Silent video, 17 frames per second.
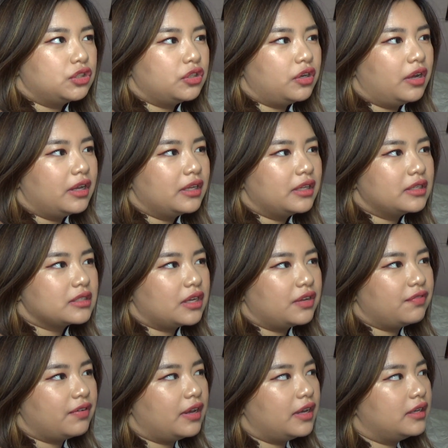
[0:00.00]
drawings I
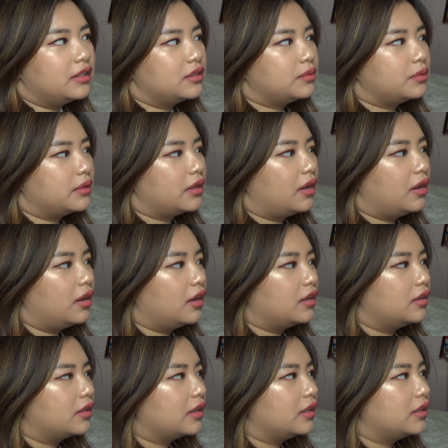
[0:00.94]
find is really
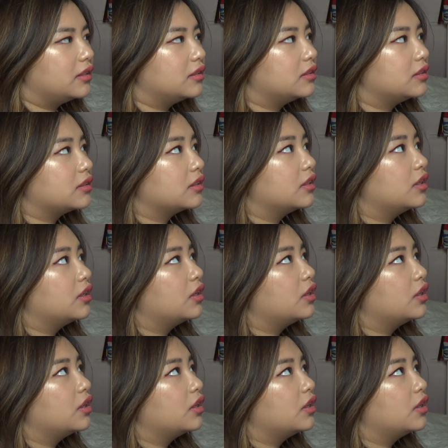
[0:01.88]
hard, because